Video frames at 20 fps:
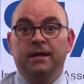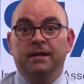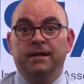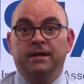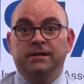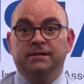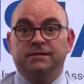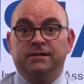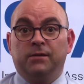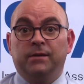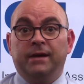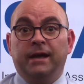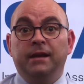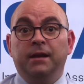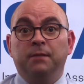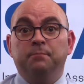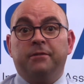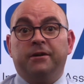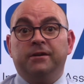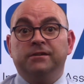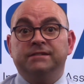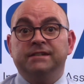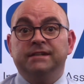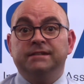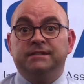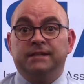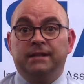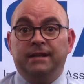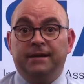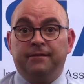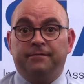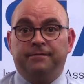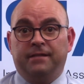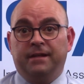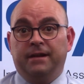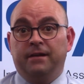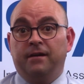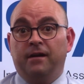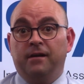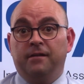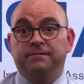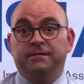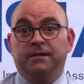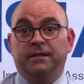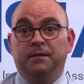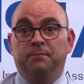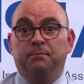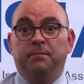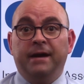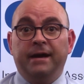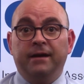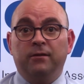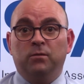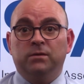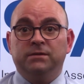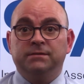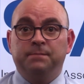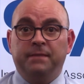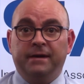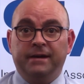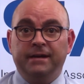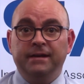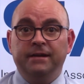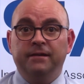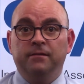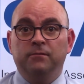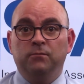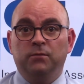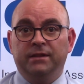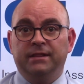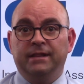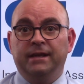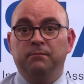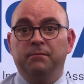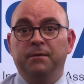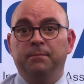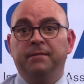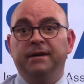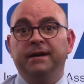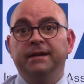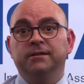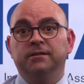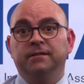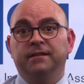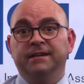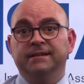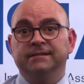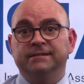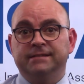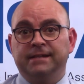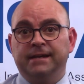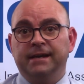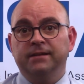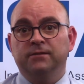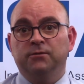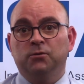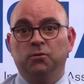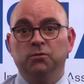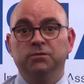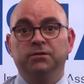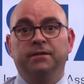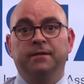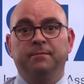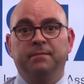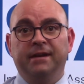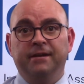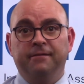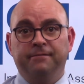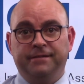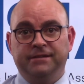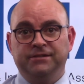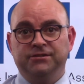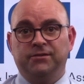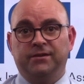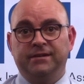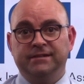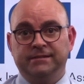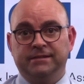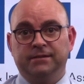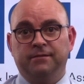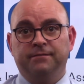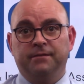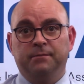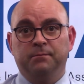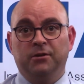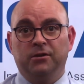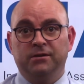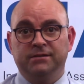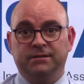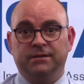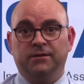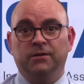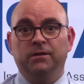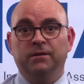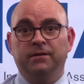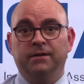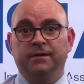So any proceeds left then after the bank was paid would then be paid to the estate or to the beneficiaries of the policyholder.